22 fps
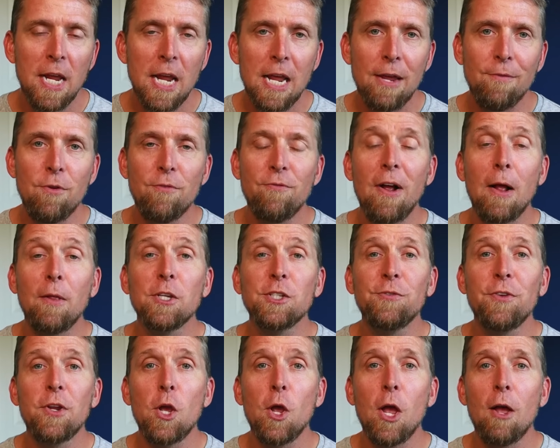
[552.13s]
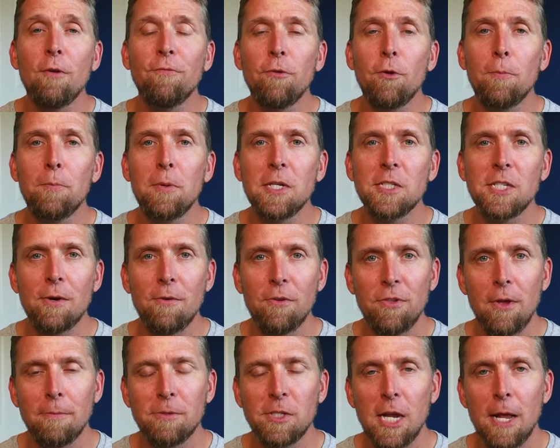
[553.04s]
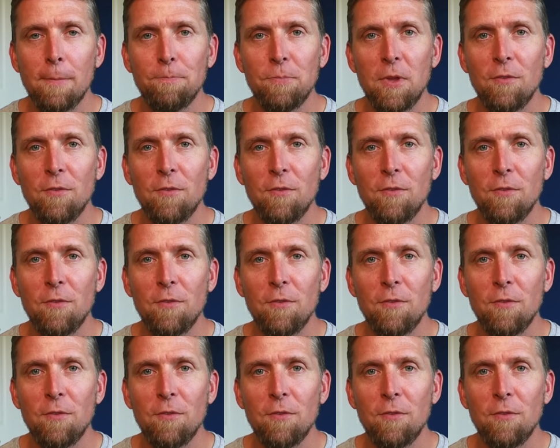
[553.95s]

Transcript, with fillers: If you found this video helpful, please give it a thumbs up.